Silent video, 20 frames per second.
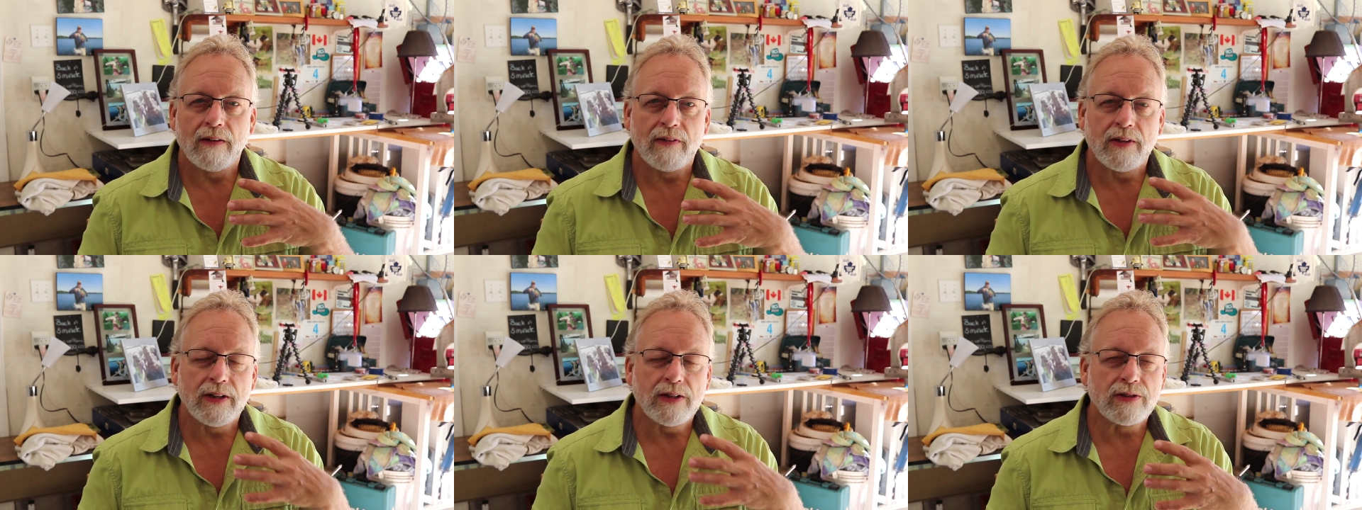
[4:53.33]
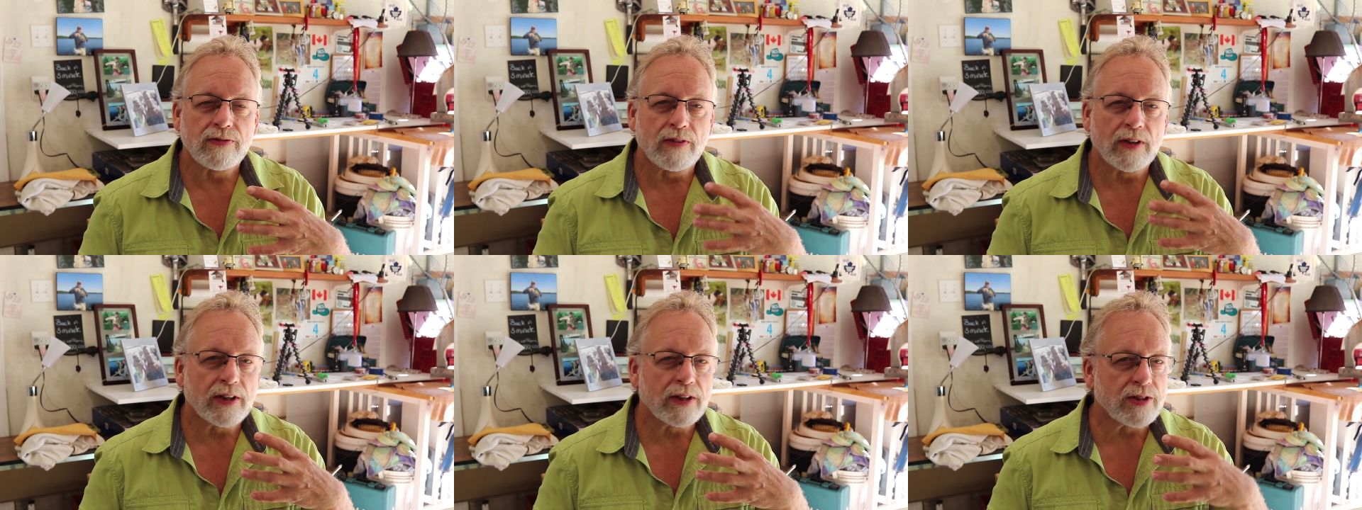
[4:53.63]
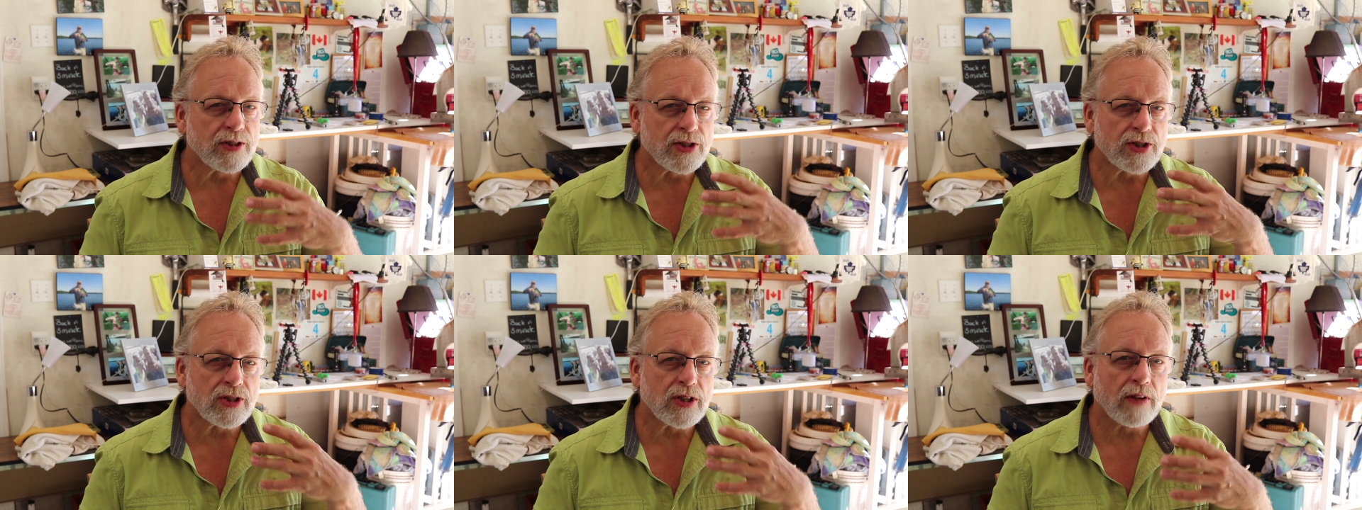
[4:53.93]
These
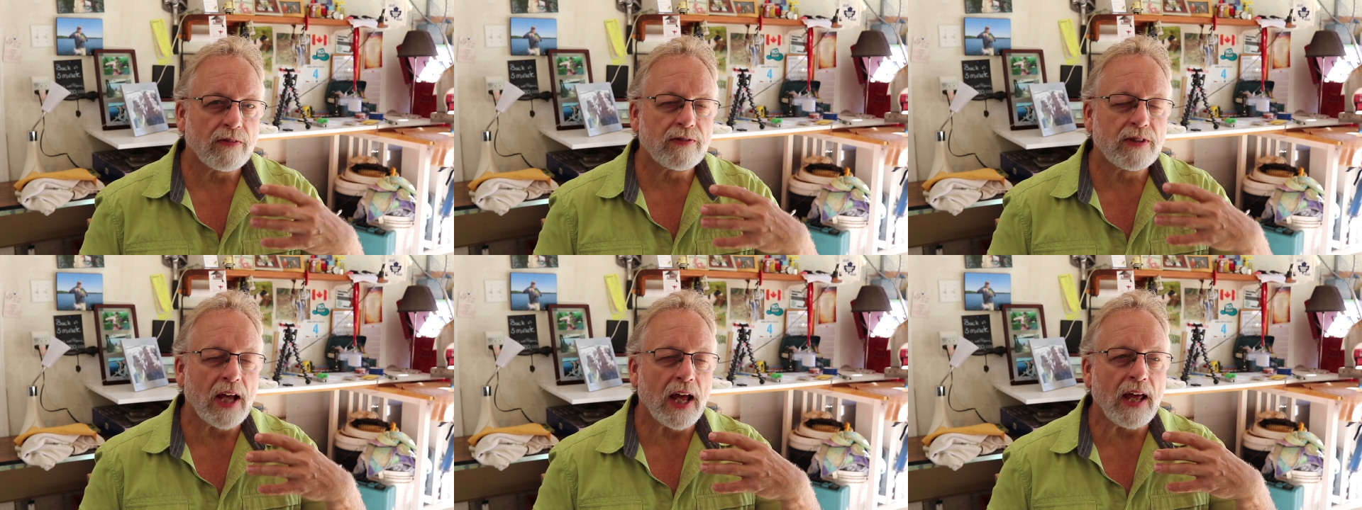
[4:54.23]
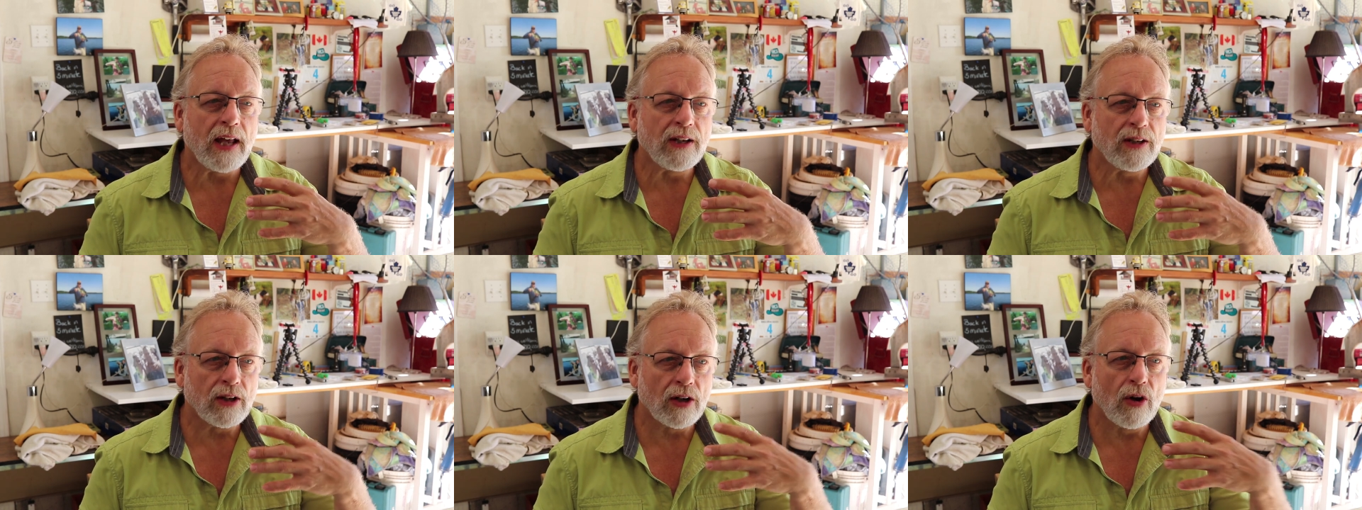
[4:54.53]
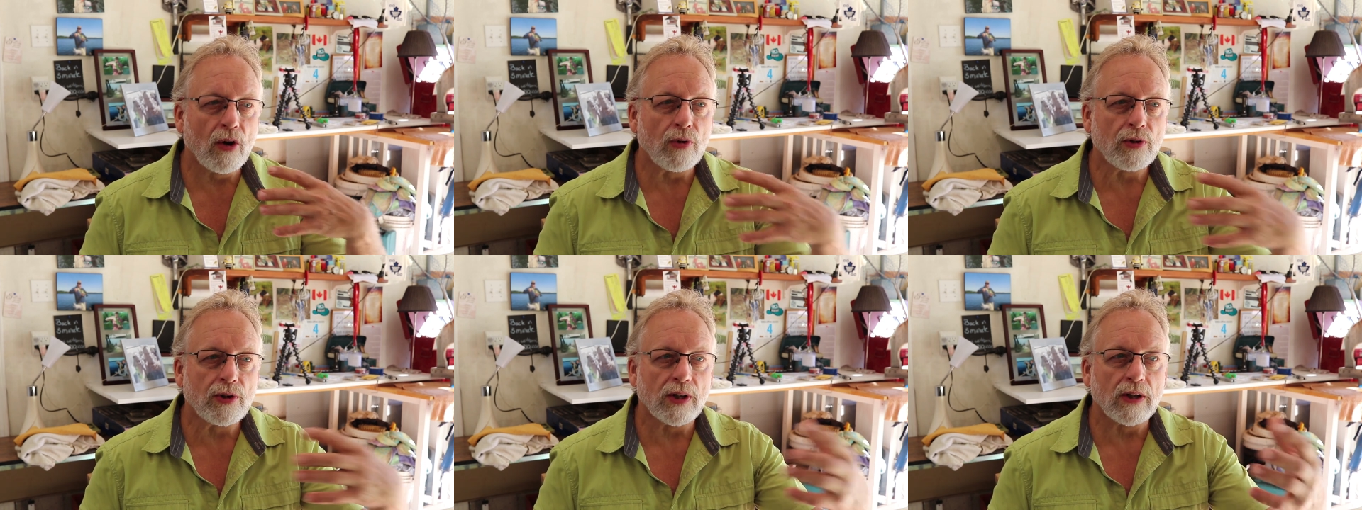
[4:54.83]
flickers and stuff tend to
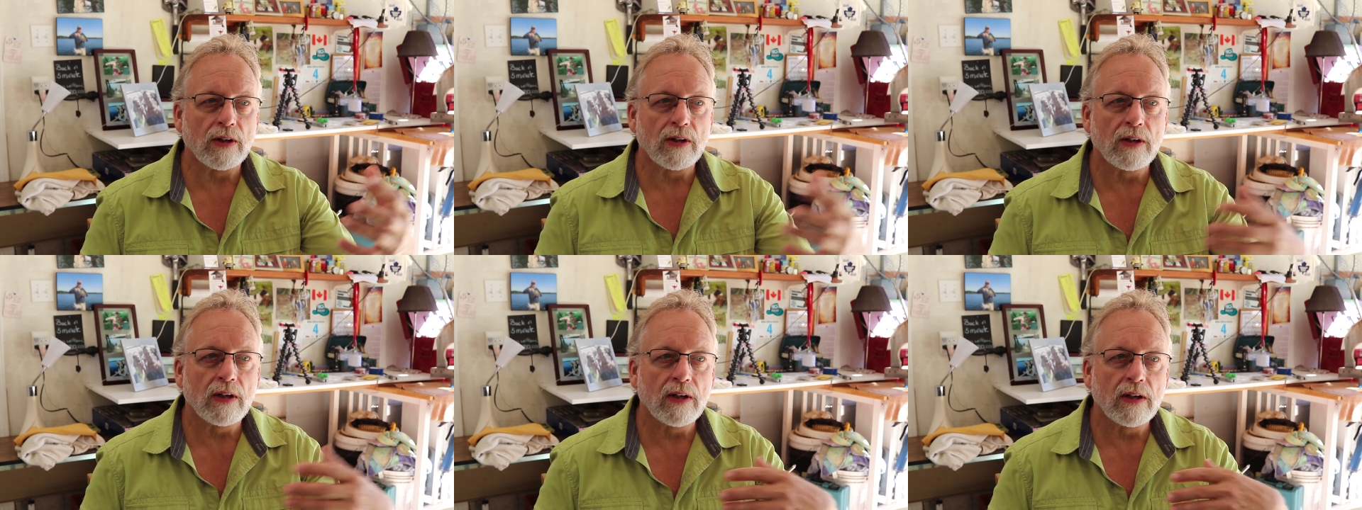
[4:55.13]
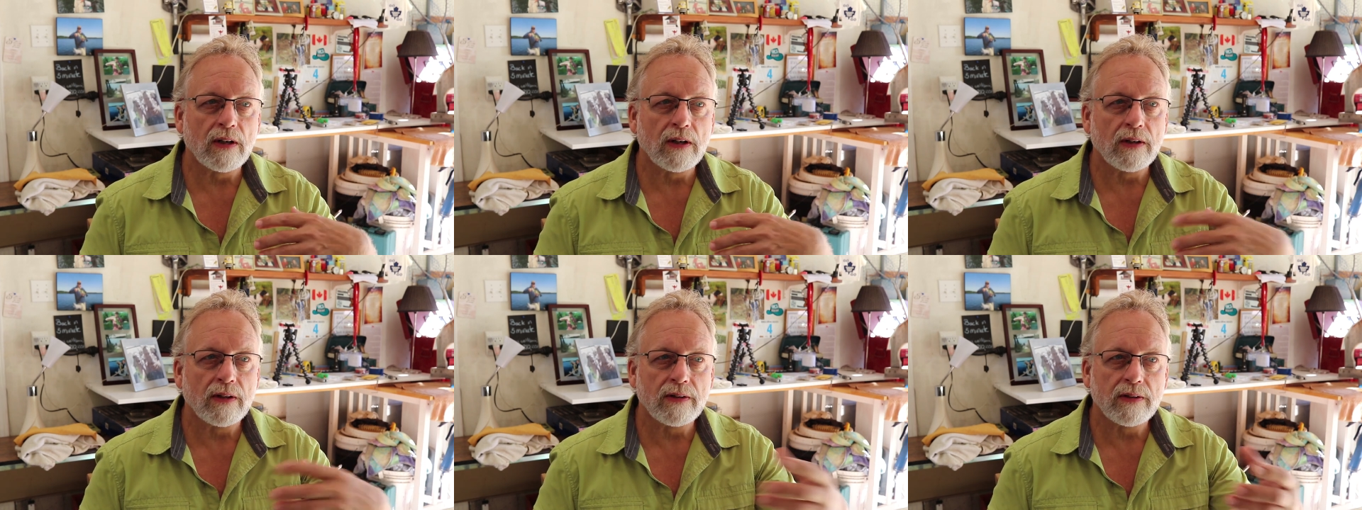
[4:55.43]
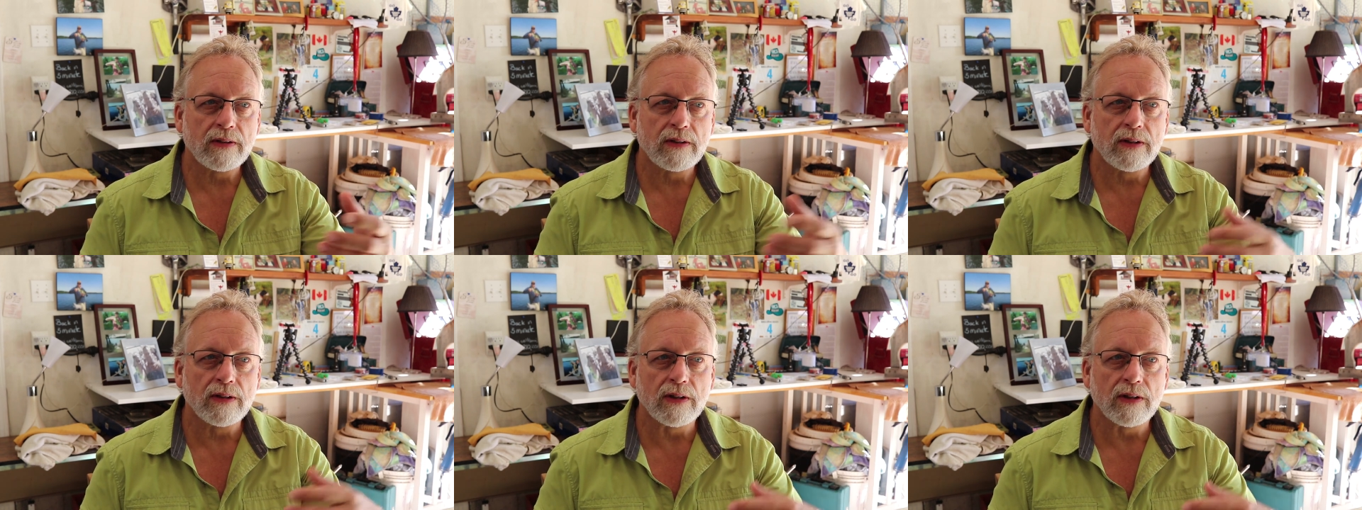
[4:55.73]
go to